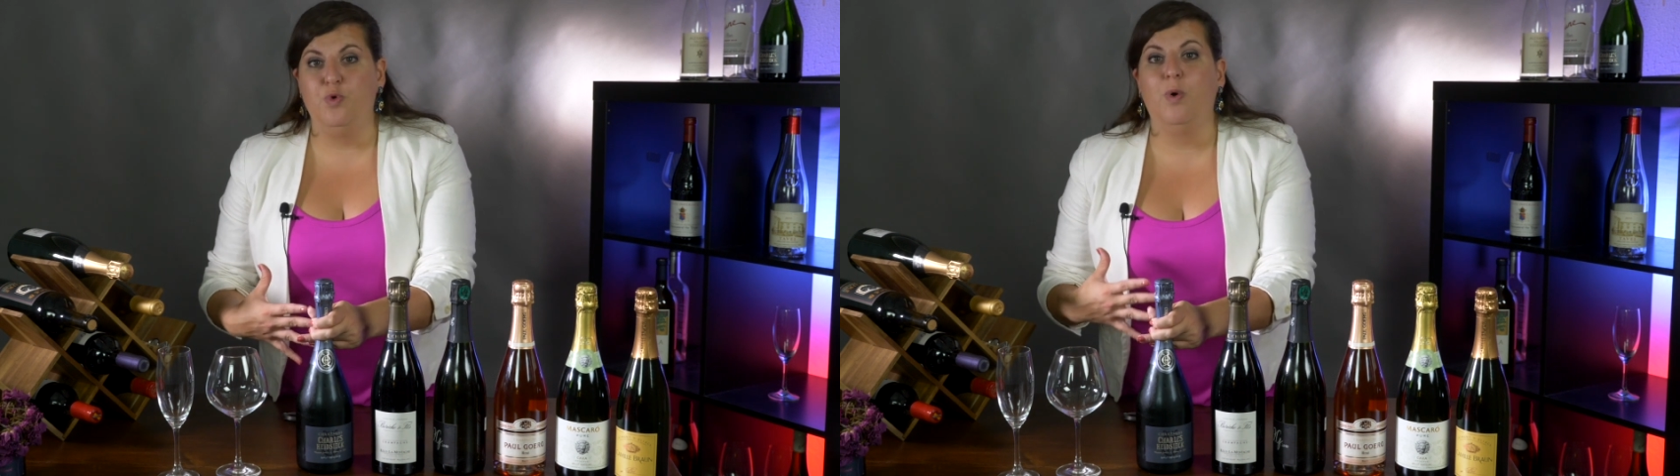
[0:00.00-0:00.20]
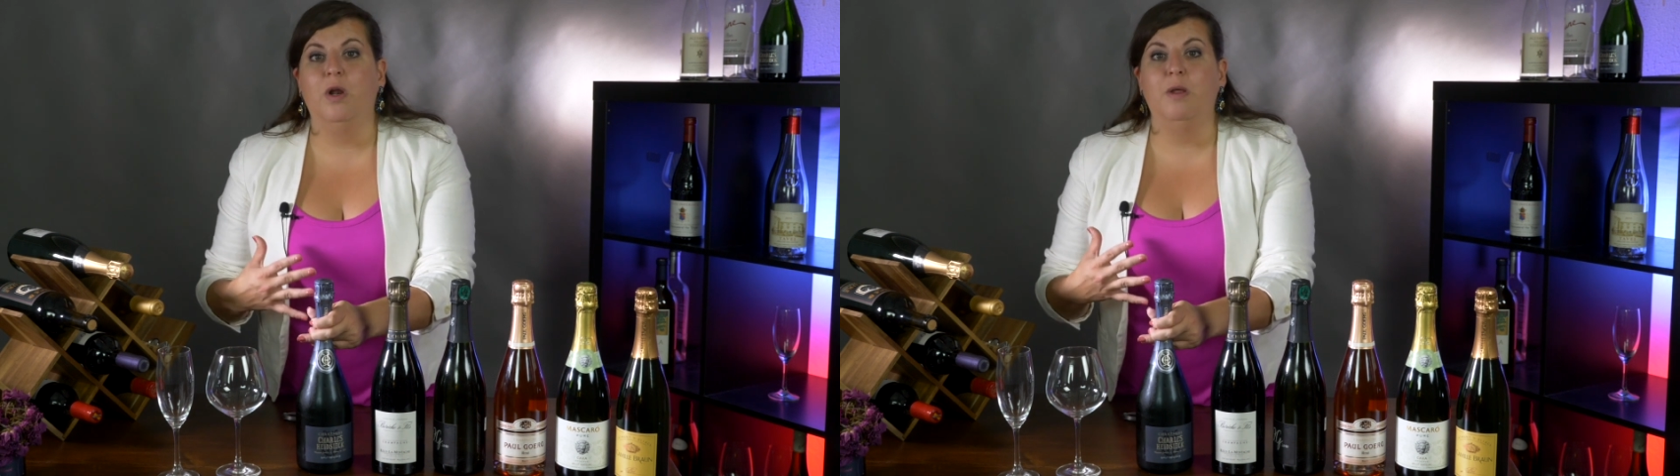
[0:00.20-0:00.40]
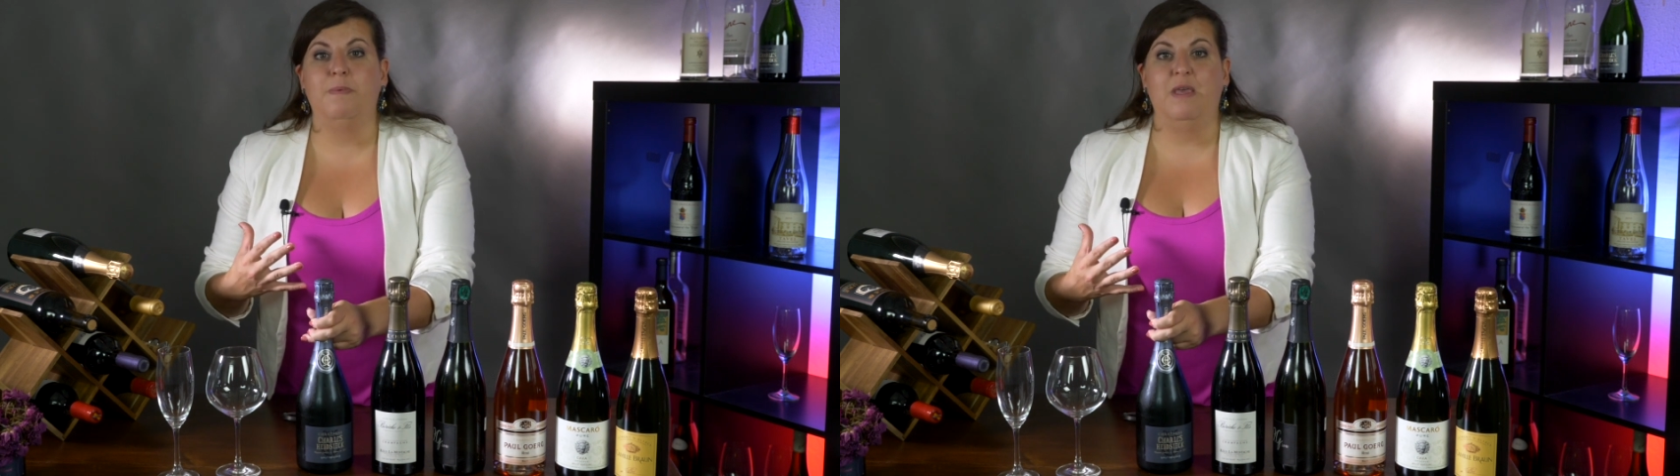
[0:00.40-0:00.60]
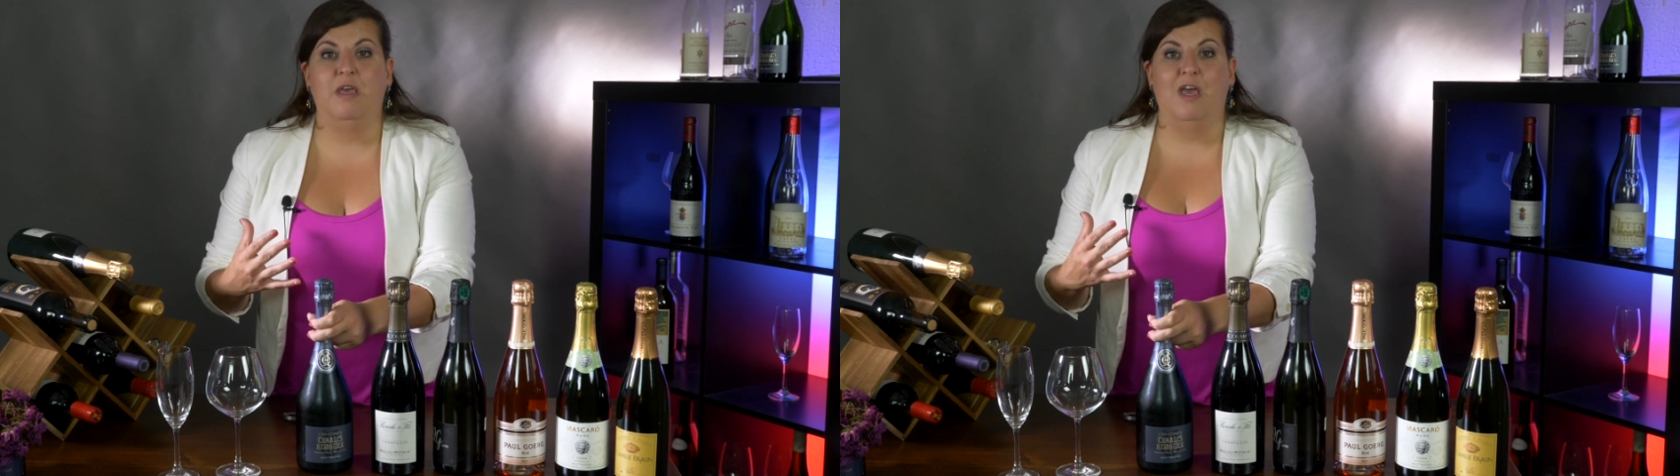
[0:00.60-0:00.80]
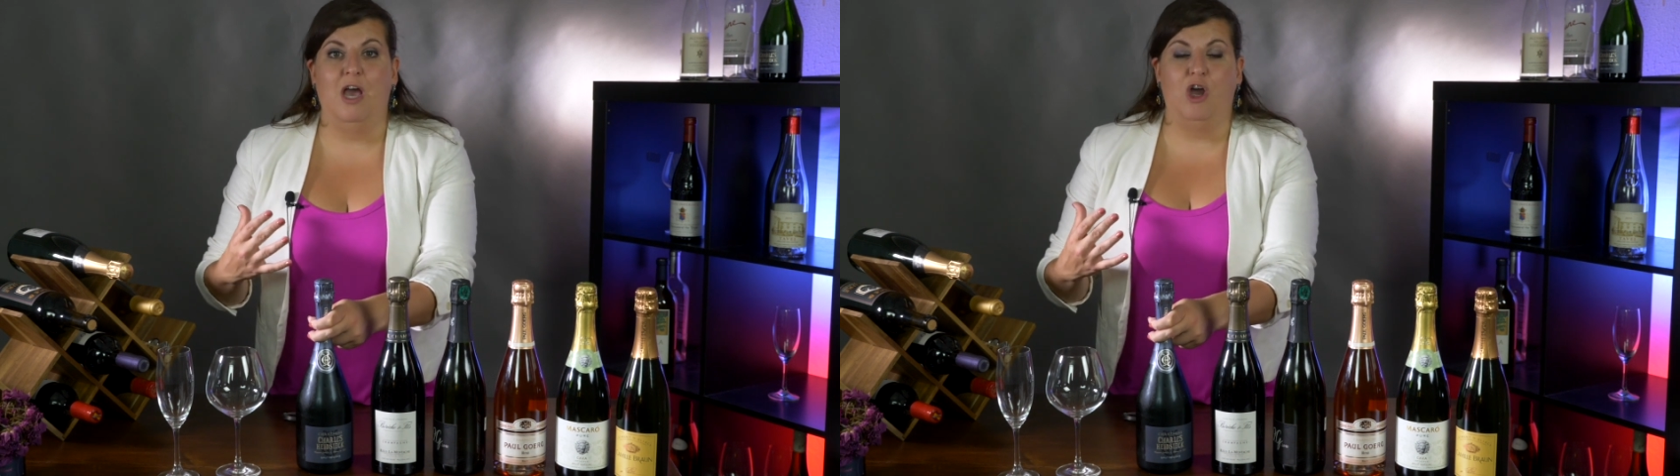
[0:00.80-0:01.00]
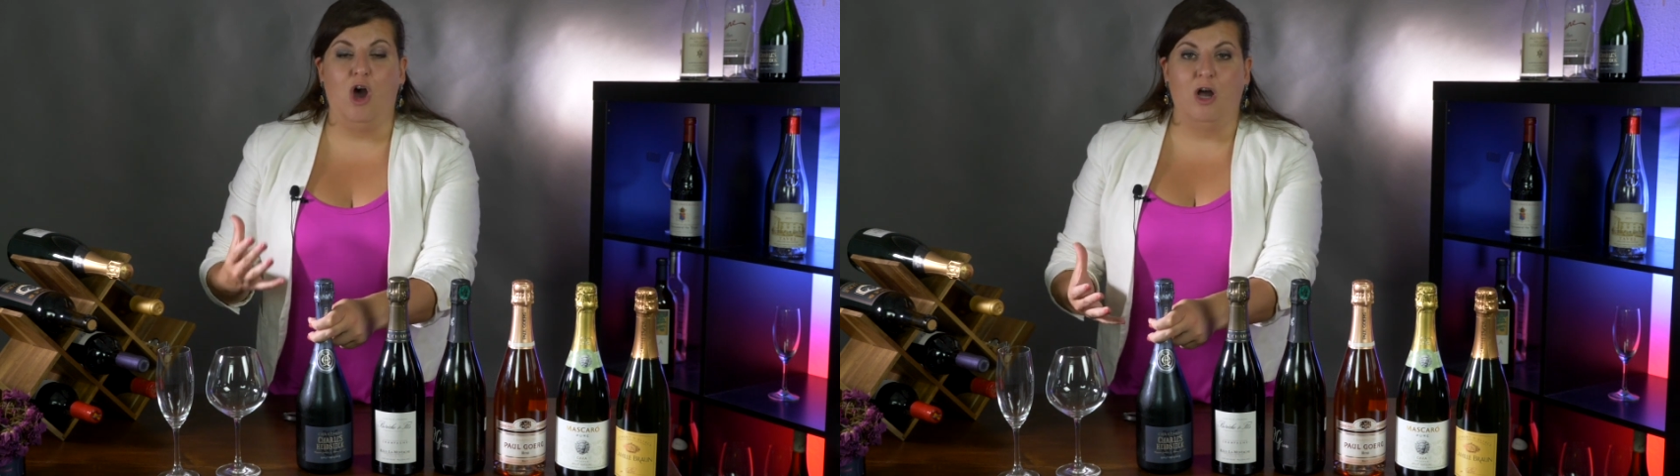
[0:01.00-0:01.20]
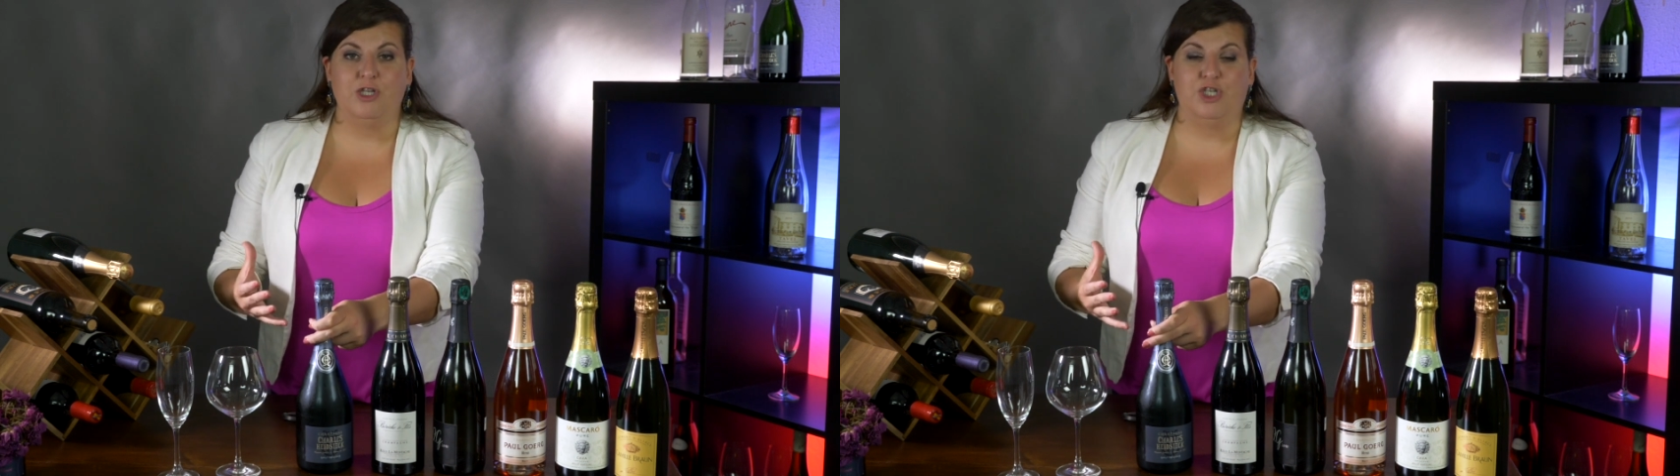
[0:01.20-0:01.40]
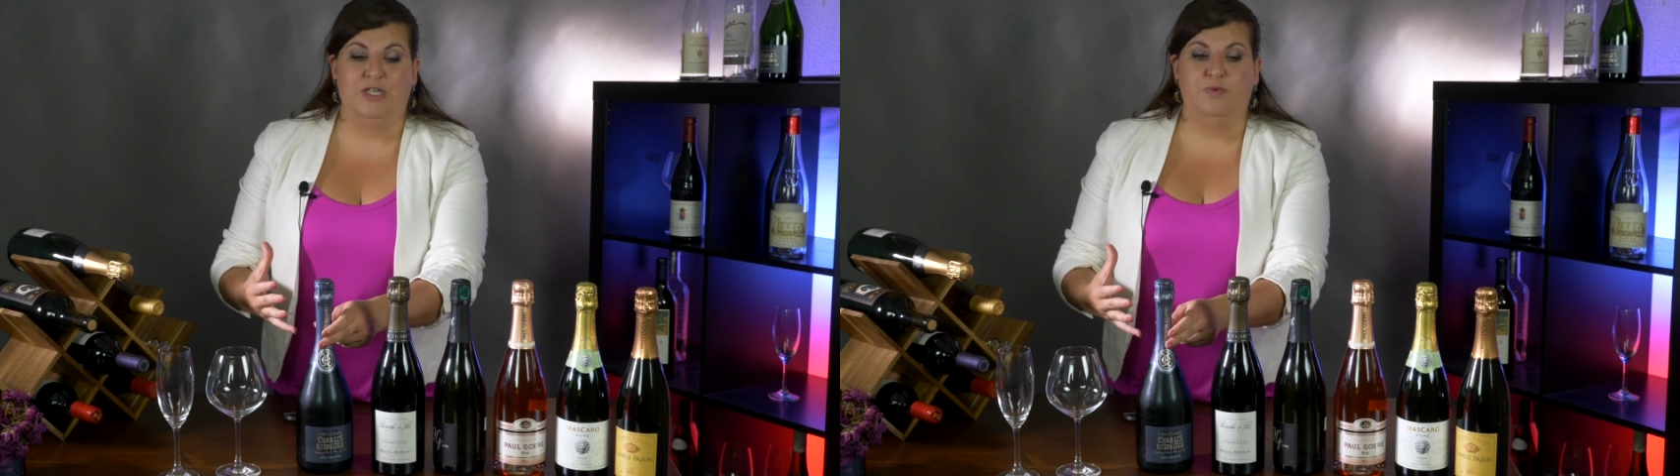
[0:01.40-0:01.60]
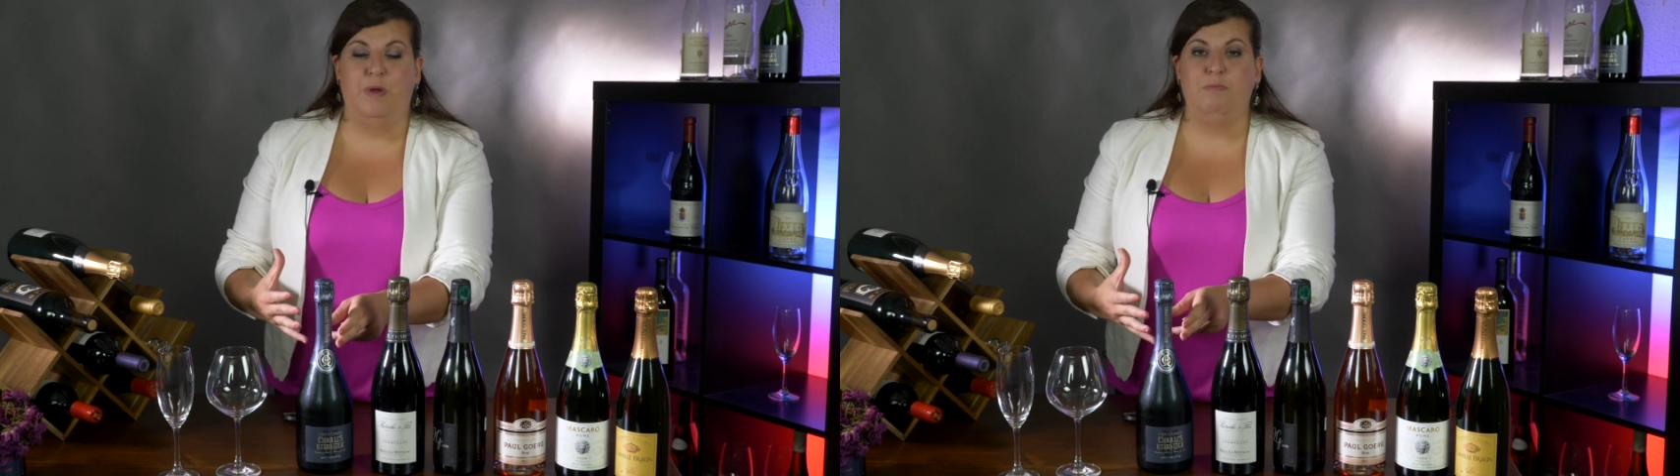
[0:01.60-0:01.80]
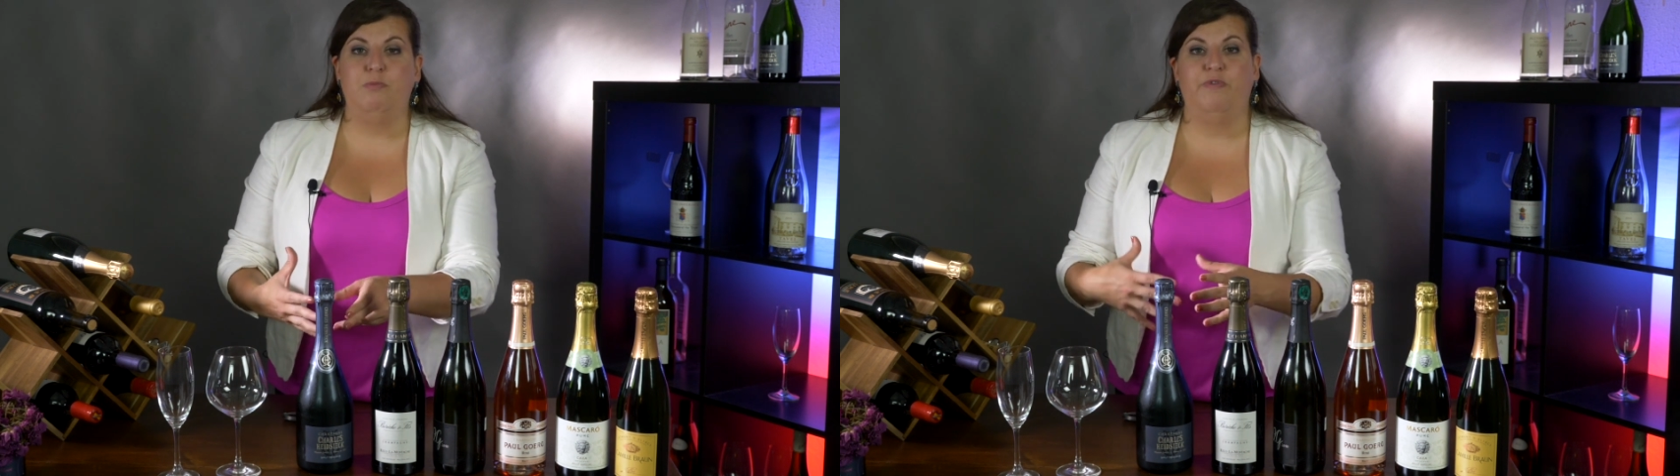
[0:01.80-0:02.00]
you want to be cautious when